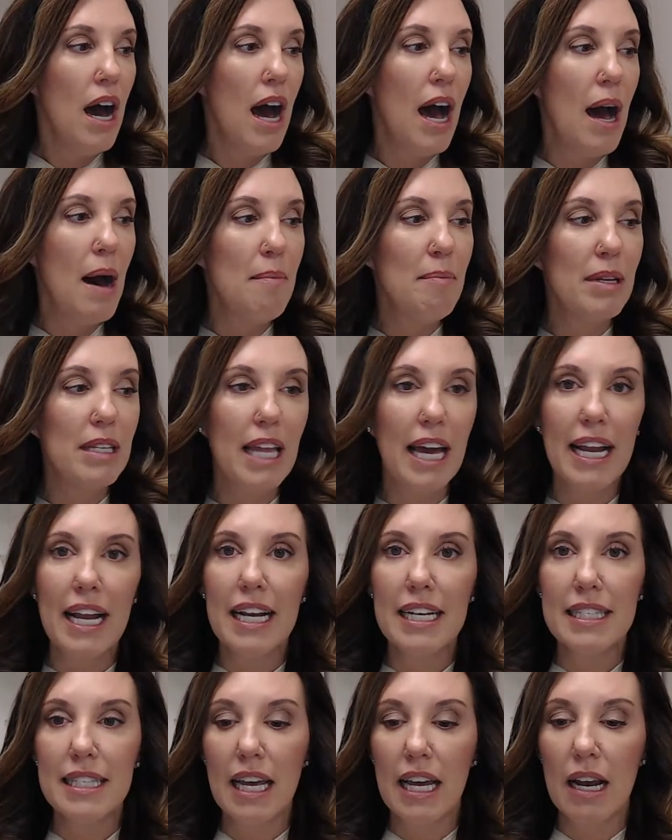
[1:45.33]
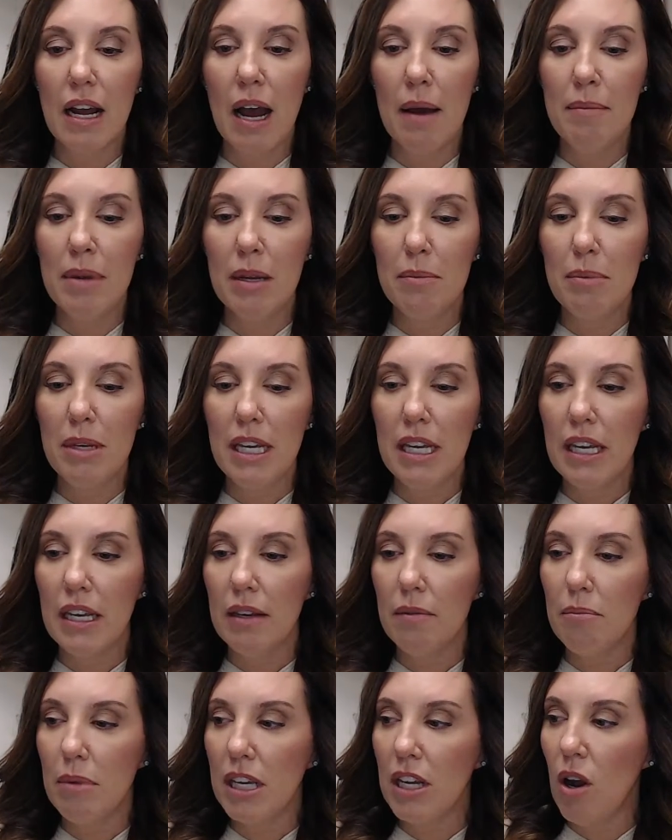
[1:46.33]
but like I said, I'm going to
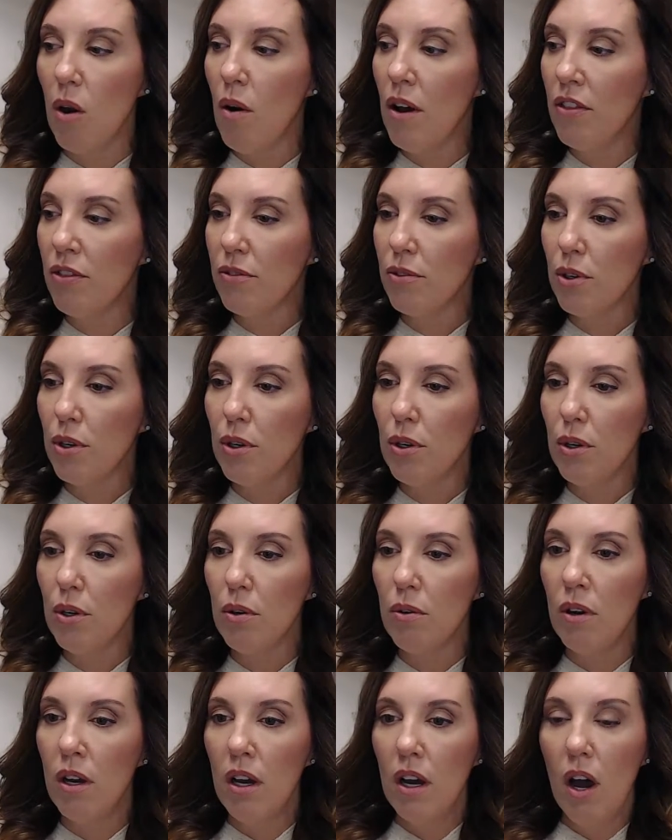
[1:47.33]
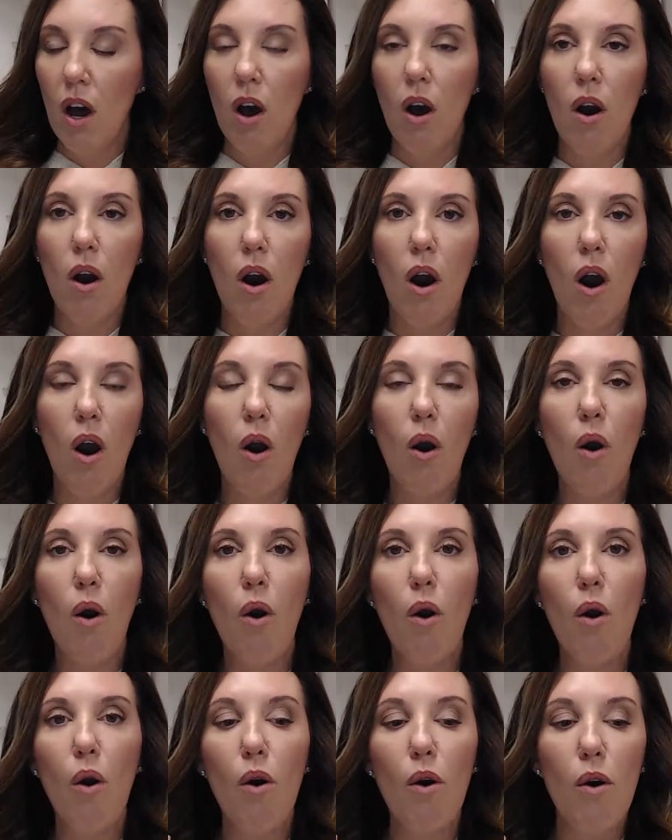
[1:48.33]
be going through a
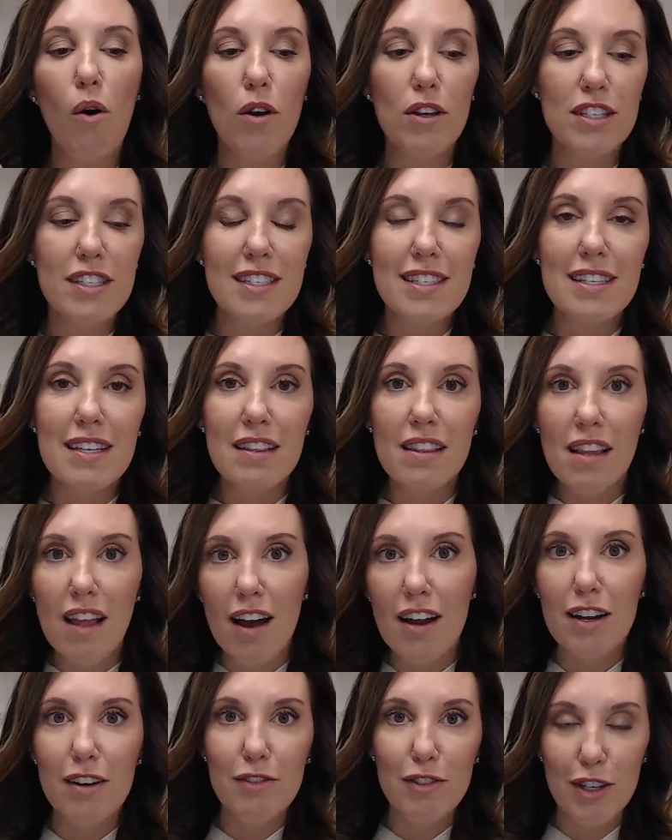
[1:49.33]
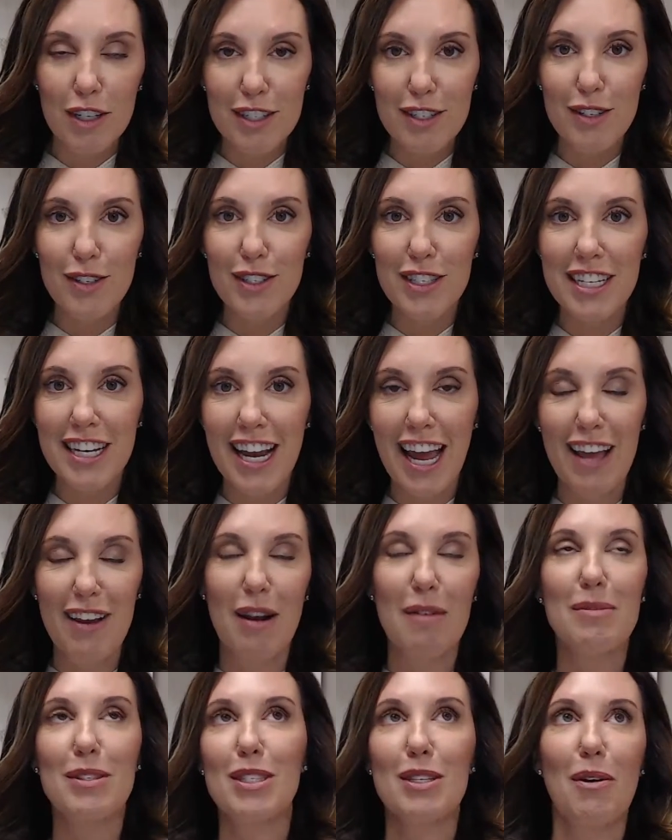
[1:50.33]
whole slug of crystals today, and
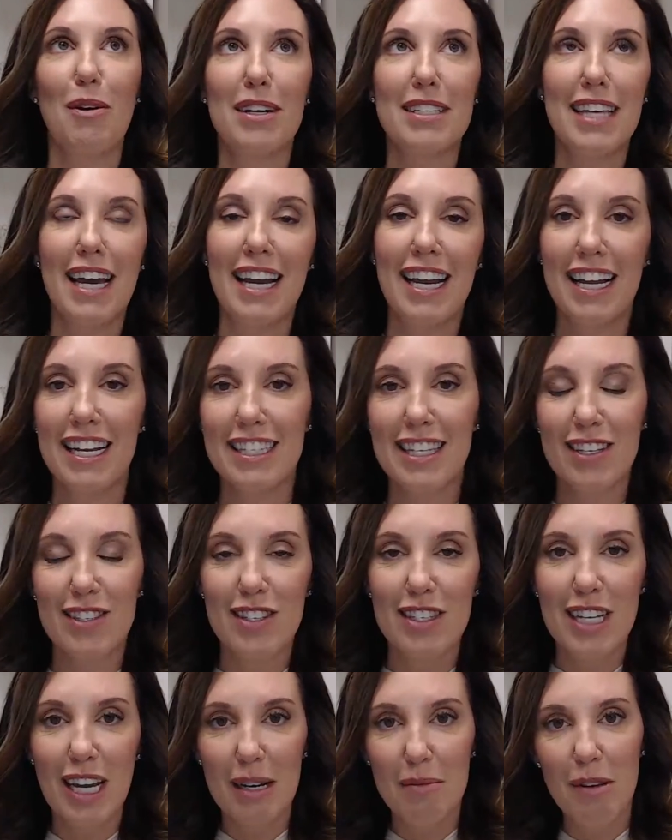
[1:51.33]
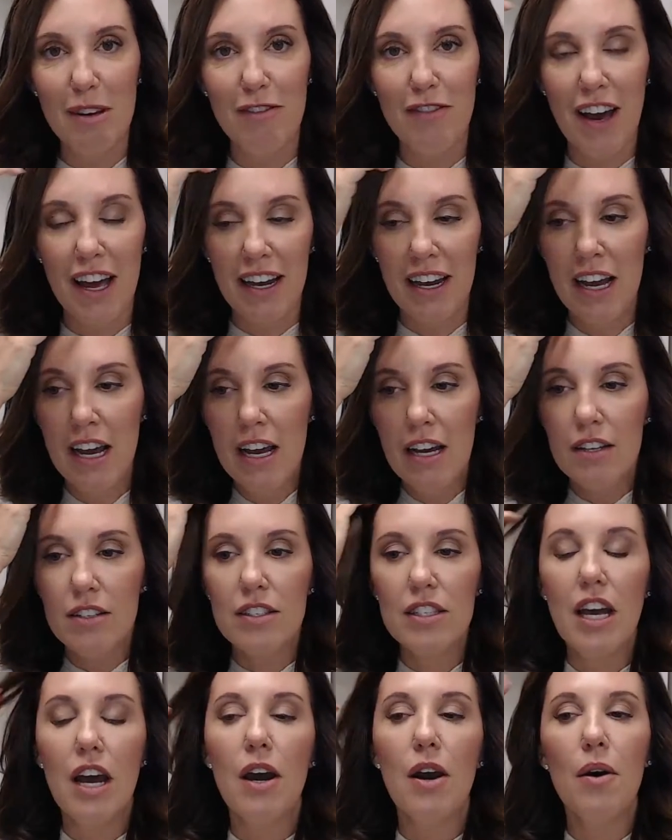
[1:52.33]
I'm so excited because this is going to be fun.
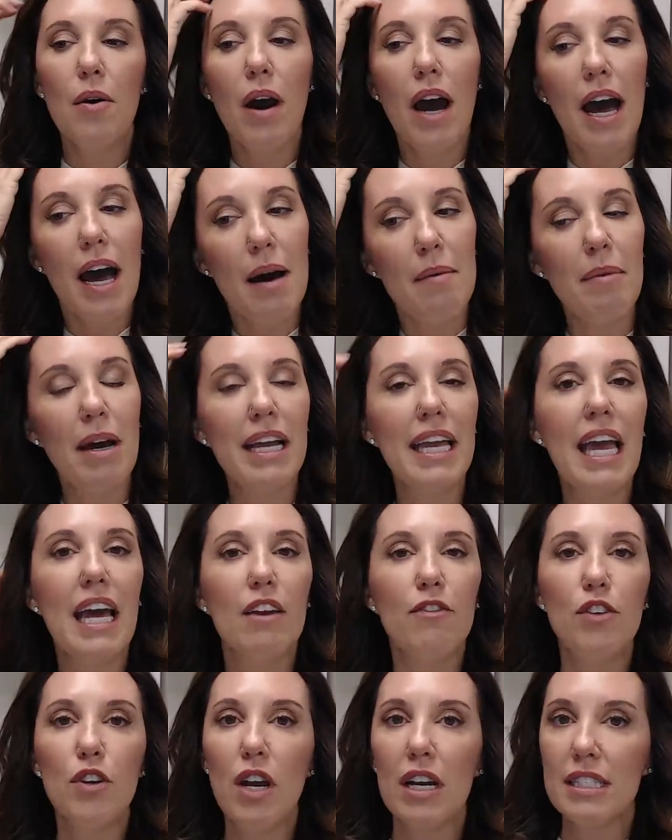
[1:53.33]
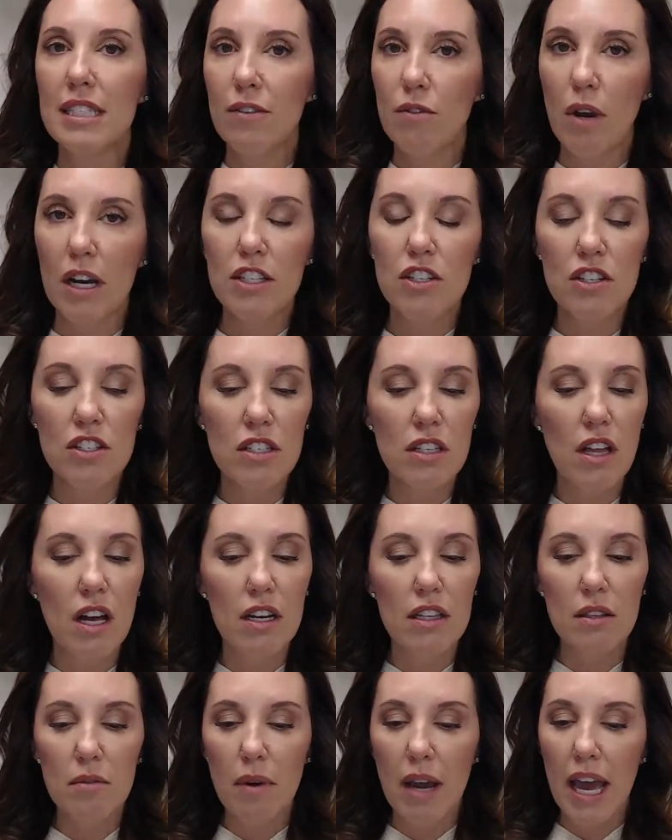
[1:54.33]
So again, if you guys have questions
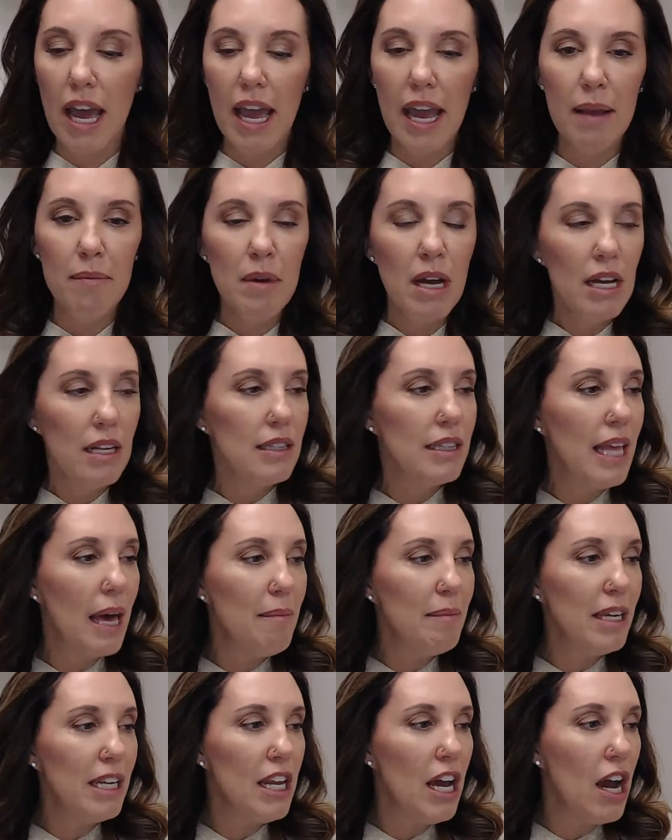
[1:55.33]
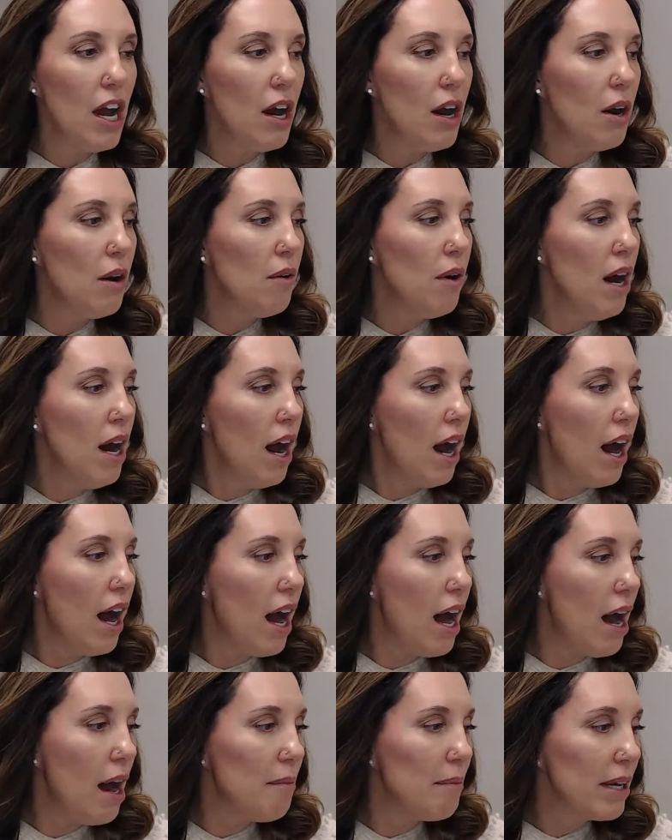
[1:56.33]
along the way, let me know.
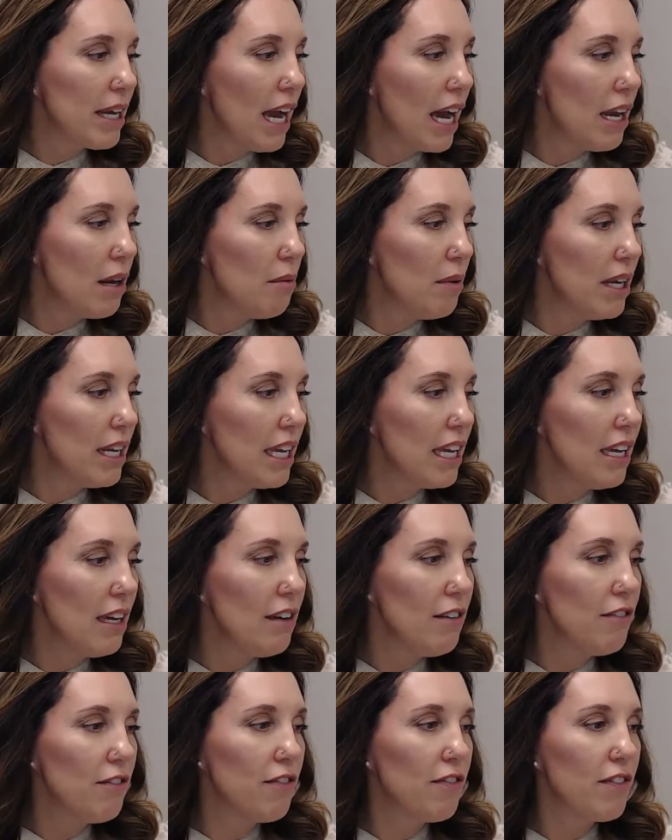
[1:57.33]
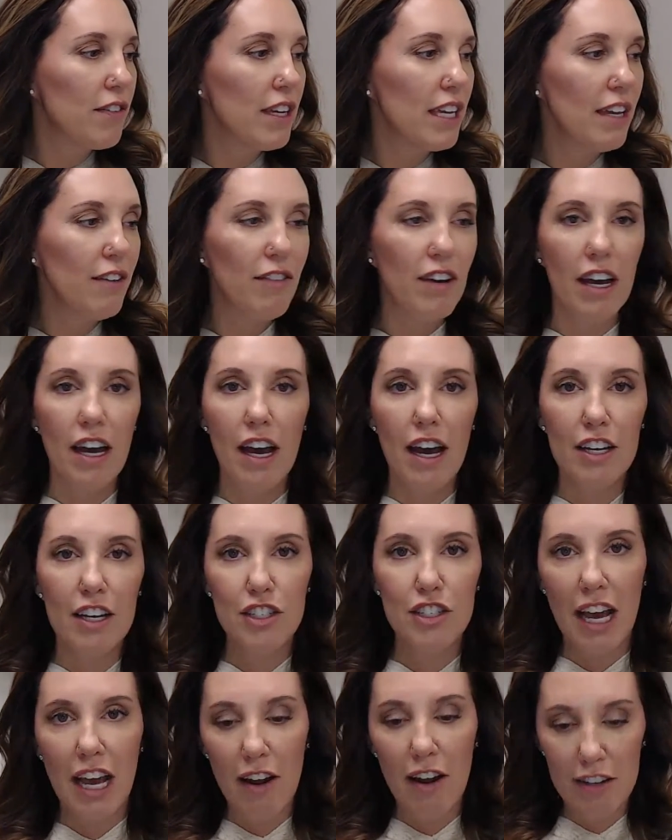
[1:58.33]
I kind of want to give a
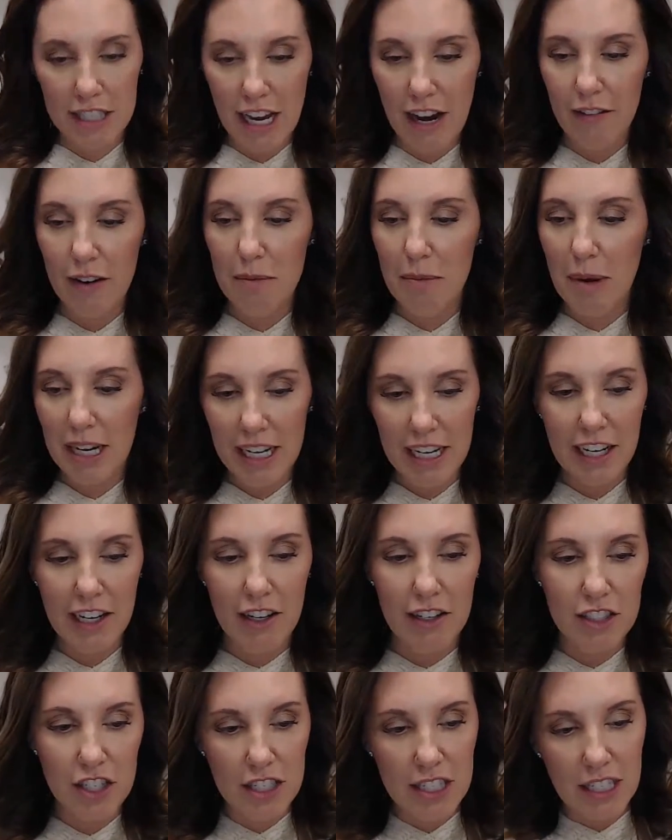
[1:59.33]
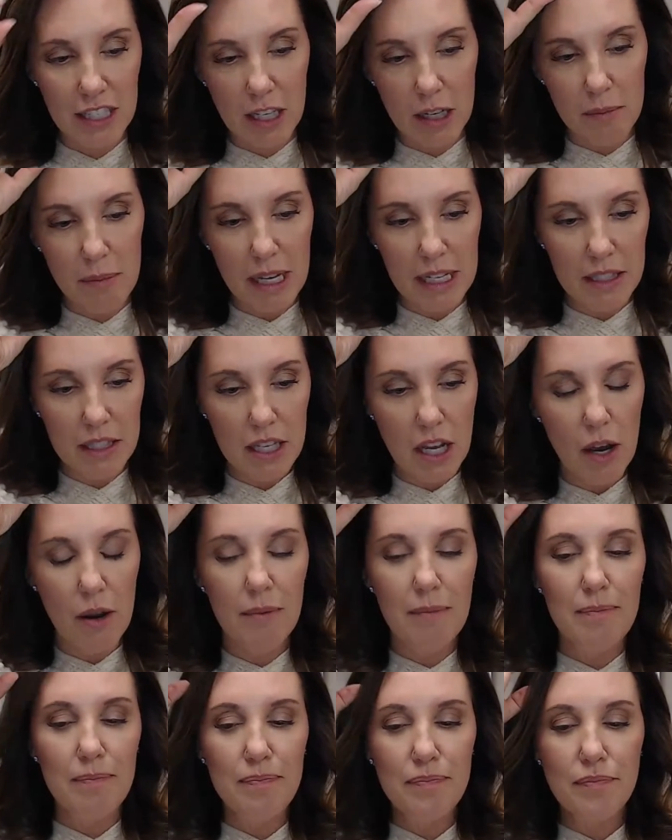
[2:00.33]
shout out to everybody here just a little bit.
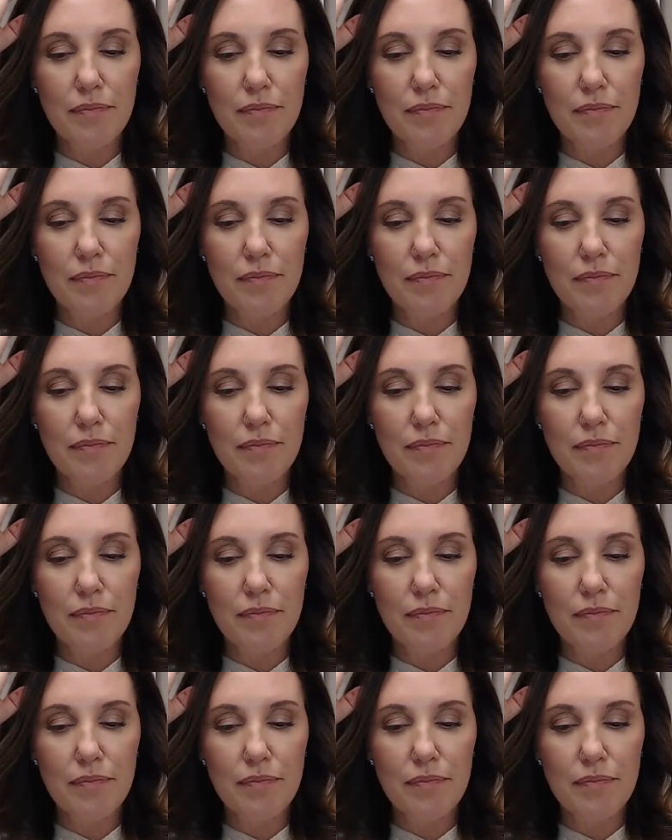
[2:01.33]
So,